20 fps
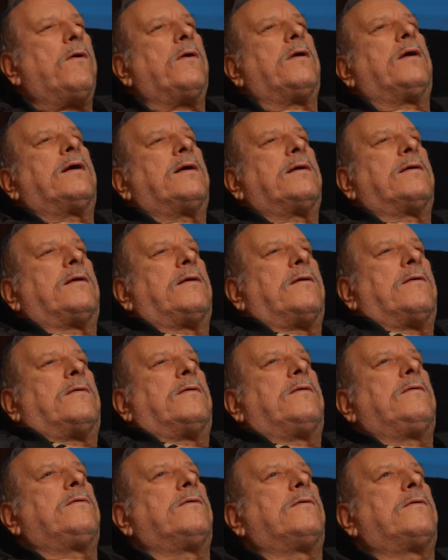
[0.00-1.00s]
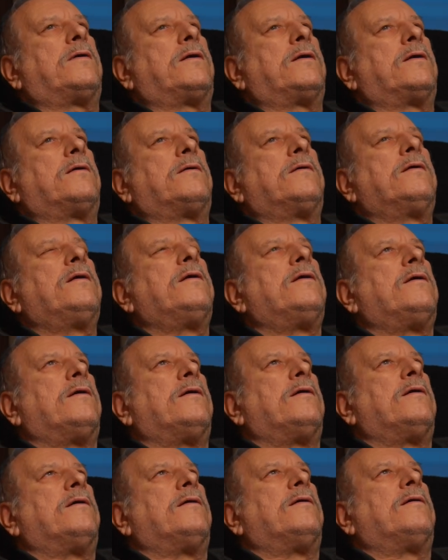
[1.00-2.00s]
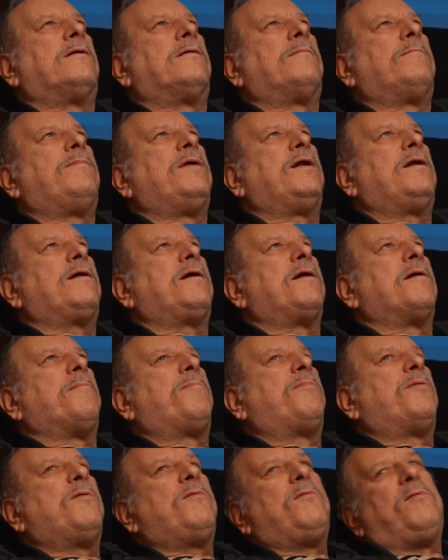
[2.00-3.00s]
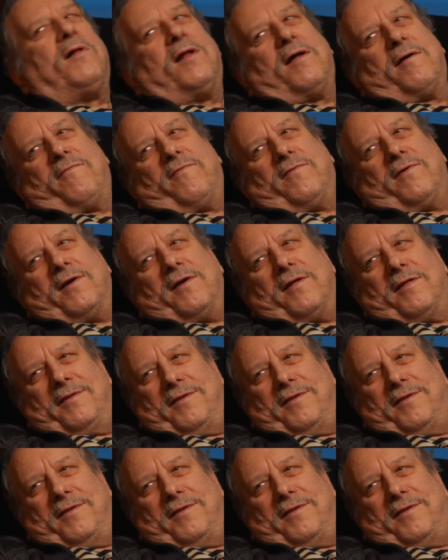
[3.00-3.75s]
yeah, you are building a pool. I forgot